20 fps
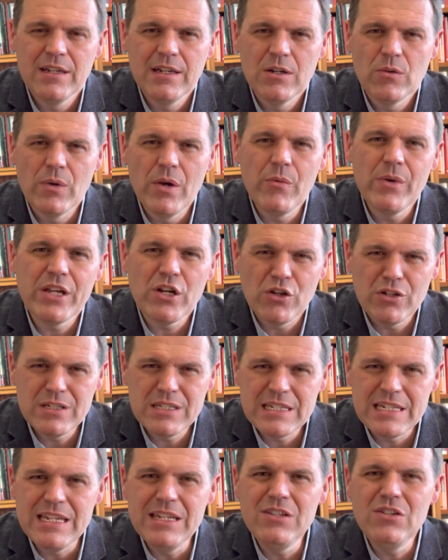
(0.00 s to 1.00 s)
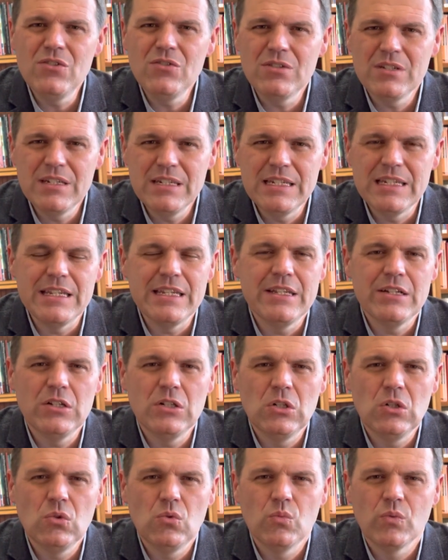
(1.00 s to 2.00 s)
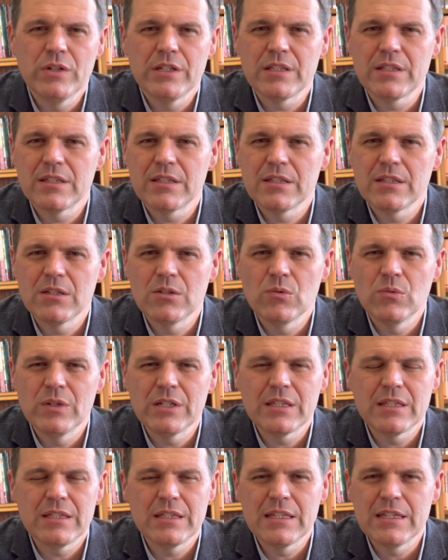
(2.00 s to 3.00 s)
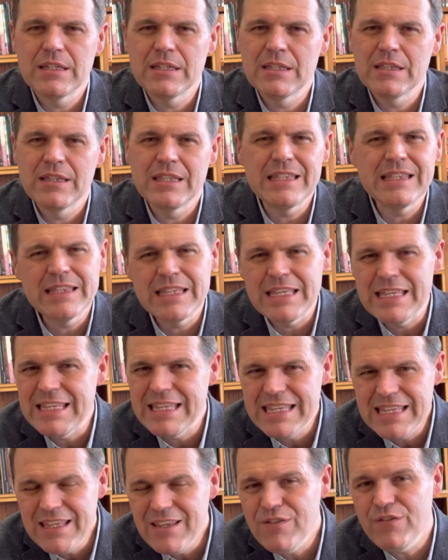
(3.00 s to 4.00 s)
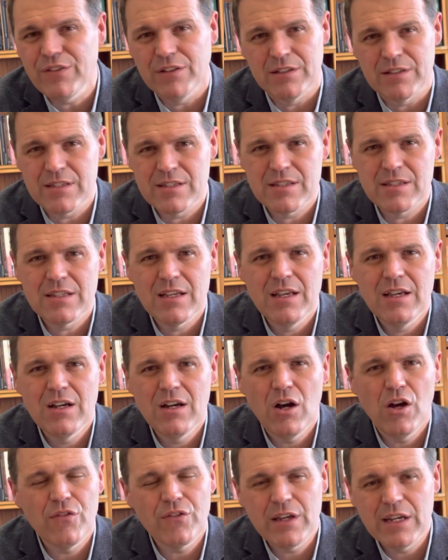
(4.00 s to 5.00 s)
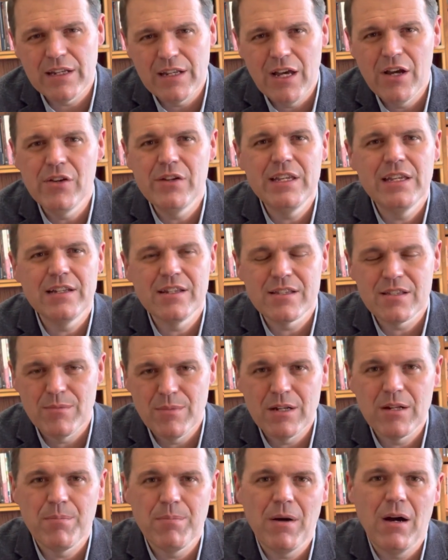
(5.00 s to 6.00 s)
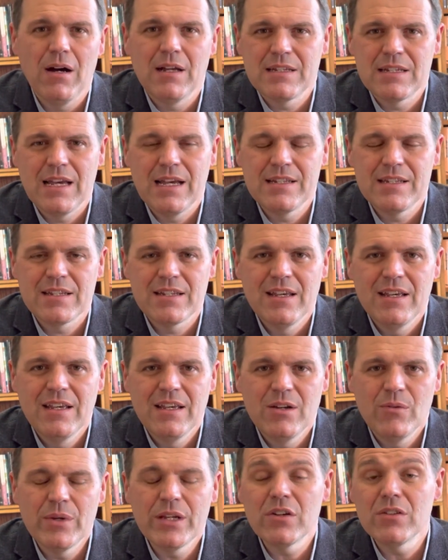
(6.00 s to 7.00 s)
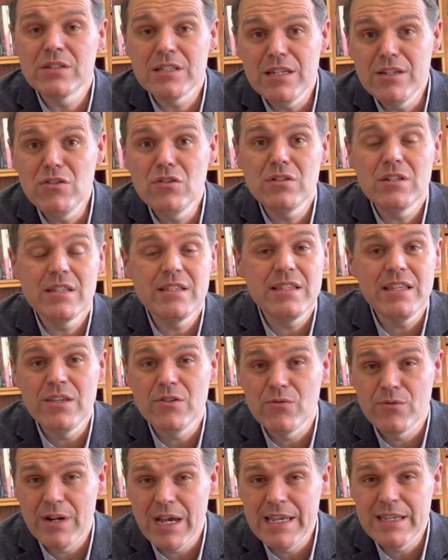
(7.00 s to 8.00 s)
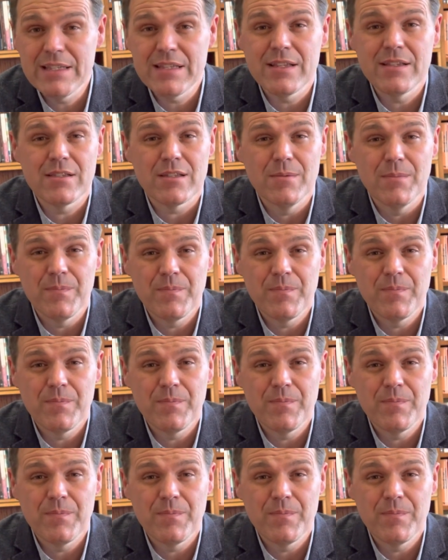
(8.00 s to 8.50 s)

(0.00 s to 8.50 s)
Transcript: where we continue to deal with, with the, the, the evils of colonialism and apartheid. We continue to see racism,